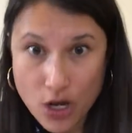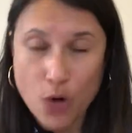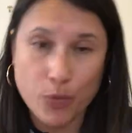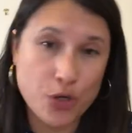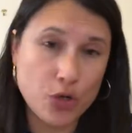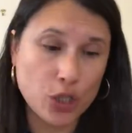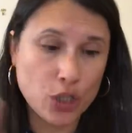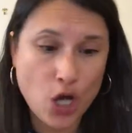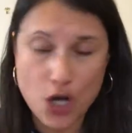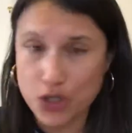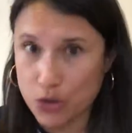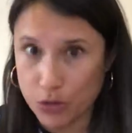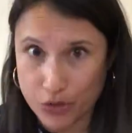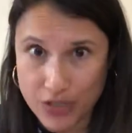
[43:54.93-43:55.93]
When you go to law
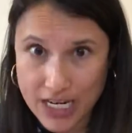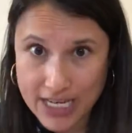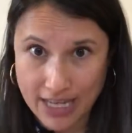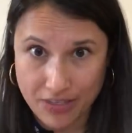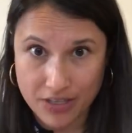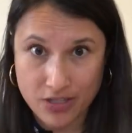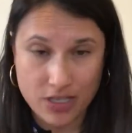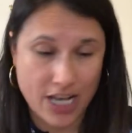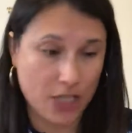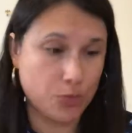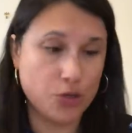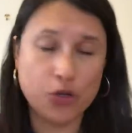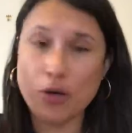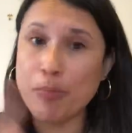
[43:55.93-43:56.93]
school, you take an ethics class.
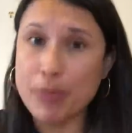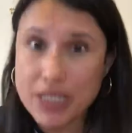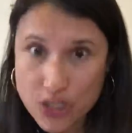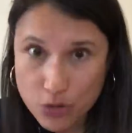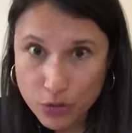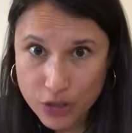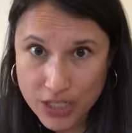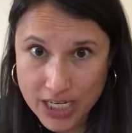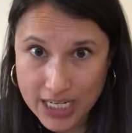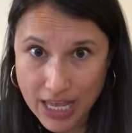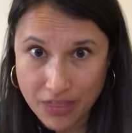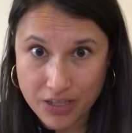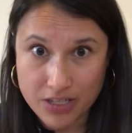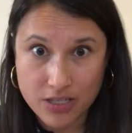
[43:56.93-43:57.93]
When you go to business school, you take an
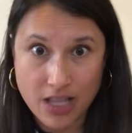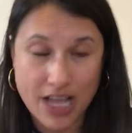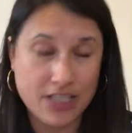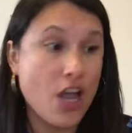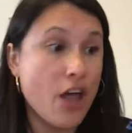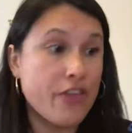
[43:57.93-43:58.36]
ethics class.